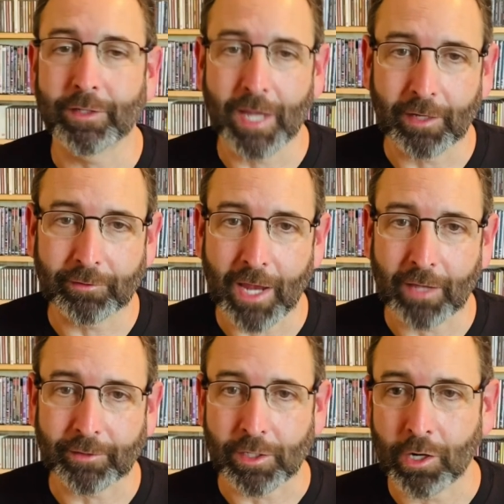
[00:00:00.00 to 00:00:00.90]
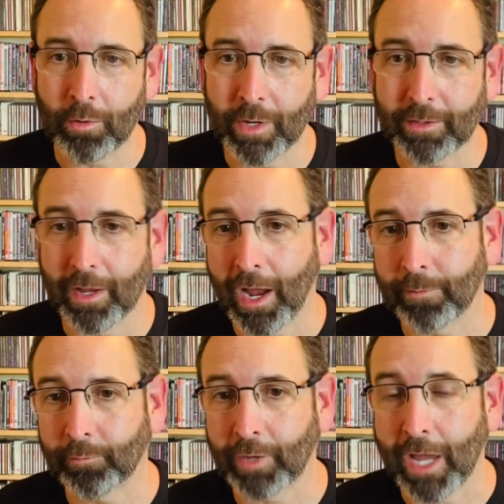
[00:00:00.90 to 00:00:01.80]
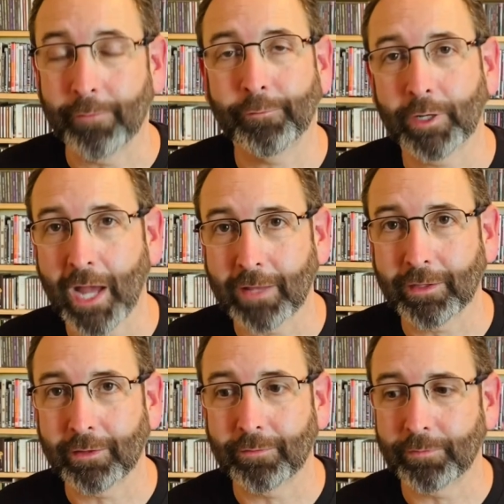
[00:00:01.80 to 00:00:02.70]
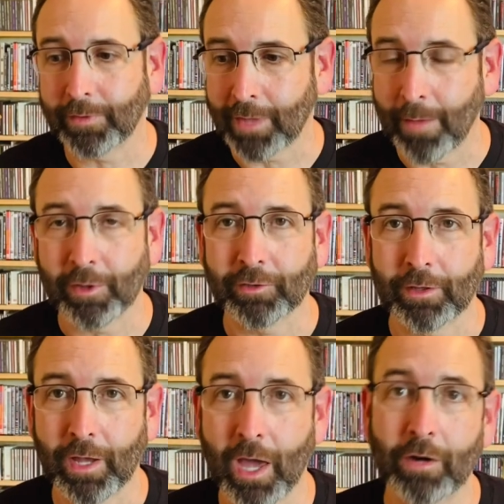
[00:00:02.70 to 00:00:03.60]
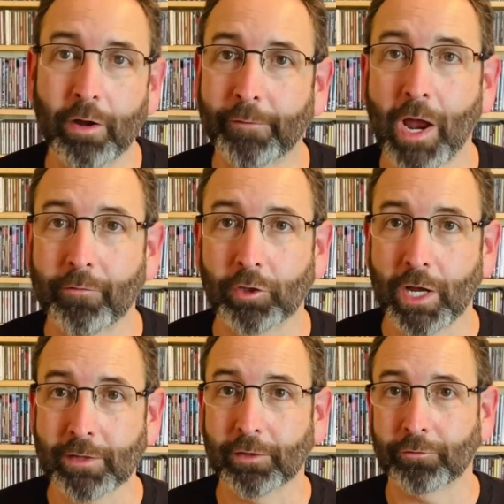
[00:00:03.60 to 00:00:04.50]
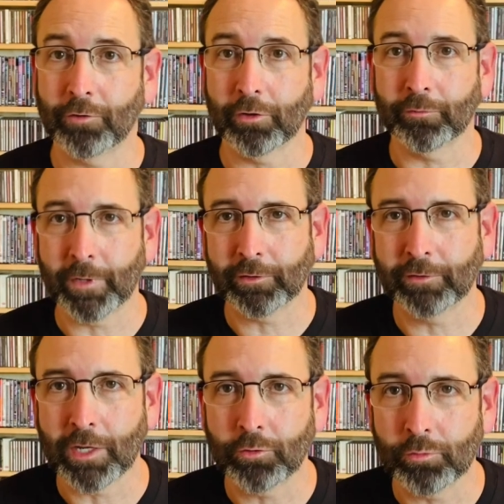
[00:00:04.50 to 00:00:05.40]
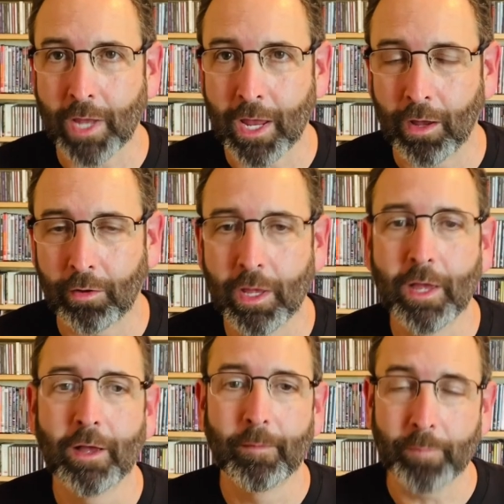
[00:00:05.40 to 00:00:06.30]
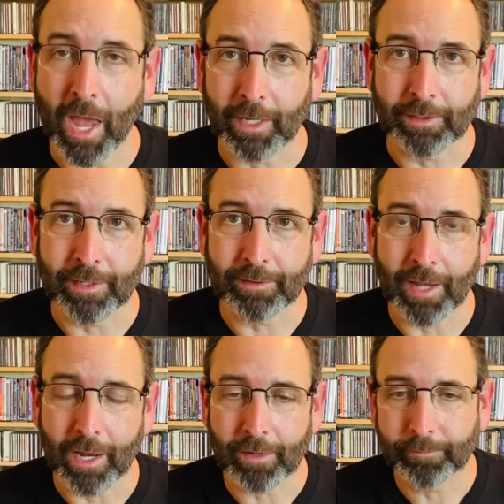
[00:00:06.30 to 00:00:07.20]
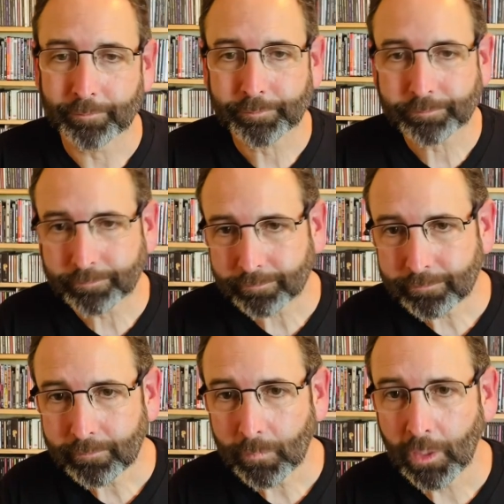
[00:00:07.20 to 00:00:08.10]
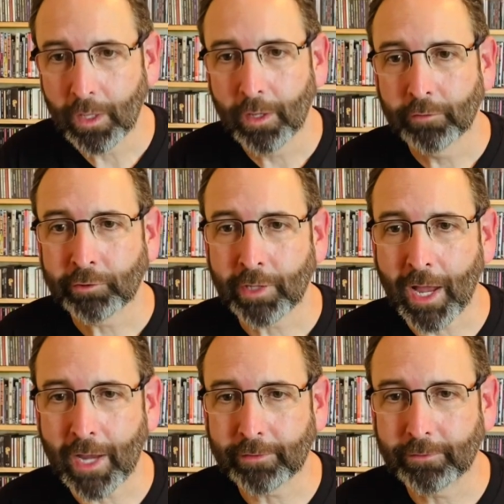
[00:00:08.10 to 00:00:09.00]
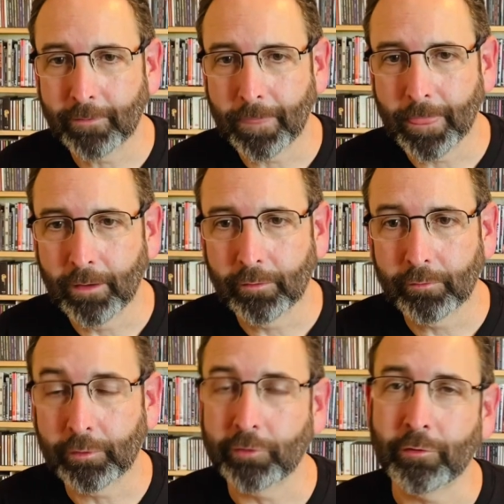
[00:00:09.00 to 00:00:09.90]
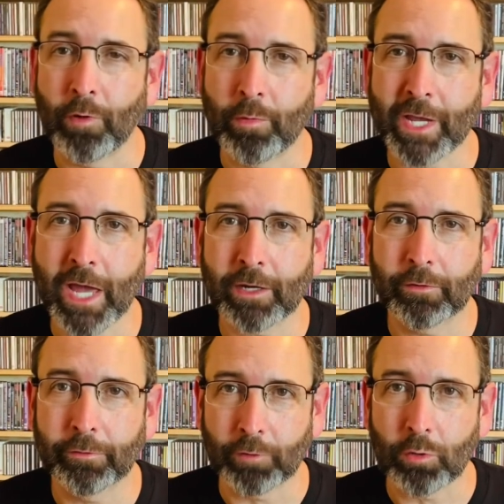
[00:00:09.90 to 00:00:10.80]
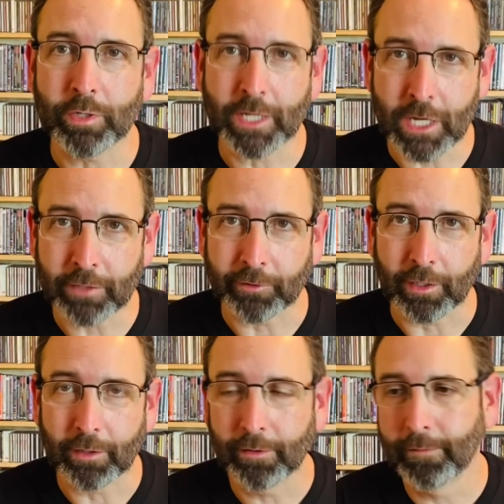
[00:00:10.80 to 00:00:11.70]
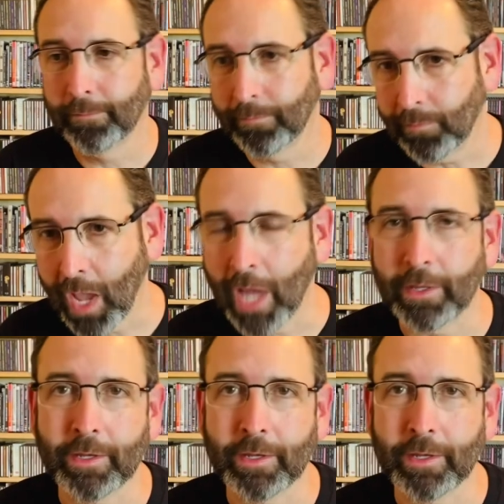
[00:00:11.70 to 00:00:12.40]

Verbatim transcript: kicks ass. And you know what? I kind of forgot that how much I like. I don't know if I ever liked this song as much as I do now back in the day. So guys, first of all, we got to throw Giza out of the